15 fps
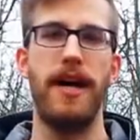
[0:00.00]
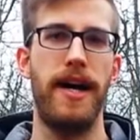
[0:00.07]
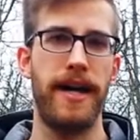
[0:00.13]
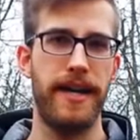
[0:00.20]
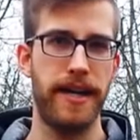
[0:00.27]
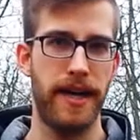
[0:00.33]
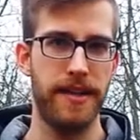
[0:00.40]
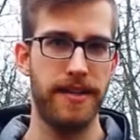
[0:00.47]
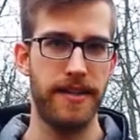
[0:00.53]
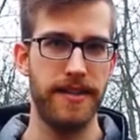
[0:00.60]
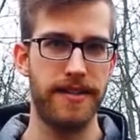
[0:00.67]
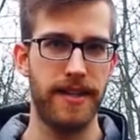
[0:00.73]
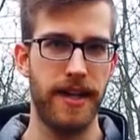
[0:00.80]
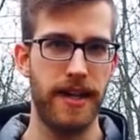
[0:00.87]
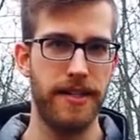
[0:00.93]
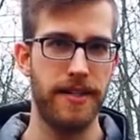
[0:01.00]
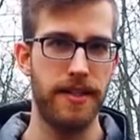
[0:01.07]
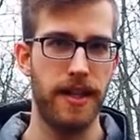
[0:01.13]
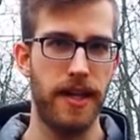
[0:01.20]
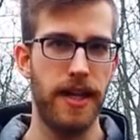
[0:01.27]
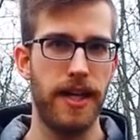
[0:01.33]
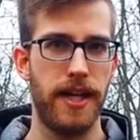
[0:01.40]
I can't decide
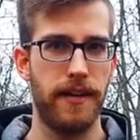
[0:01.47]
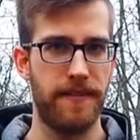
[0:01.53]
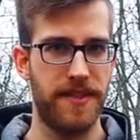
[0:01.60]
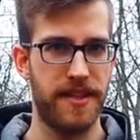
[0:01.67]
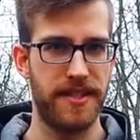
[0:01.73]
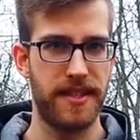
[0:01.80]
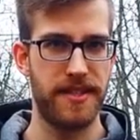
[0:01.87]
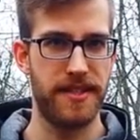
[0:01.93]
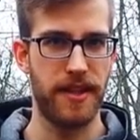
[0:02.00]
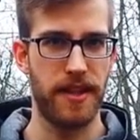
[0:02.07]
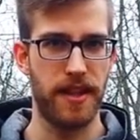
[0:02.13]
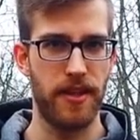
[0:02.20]
if this is